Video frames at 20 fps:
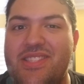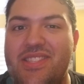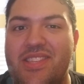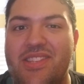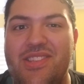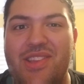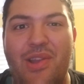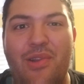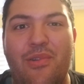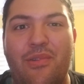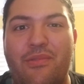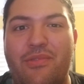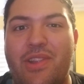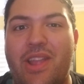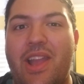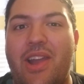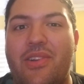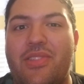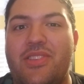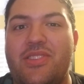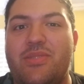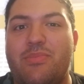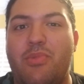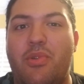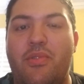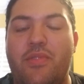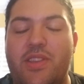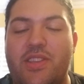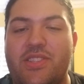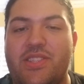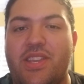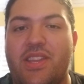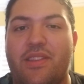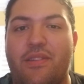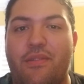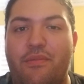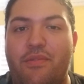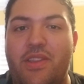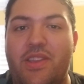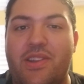the tone for how this movie is going
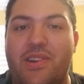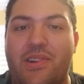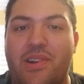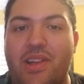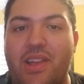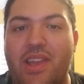to feel.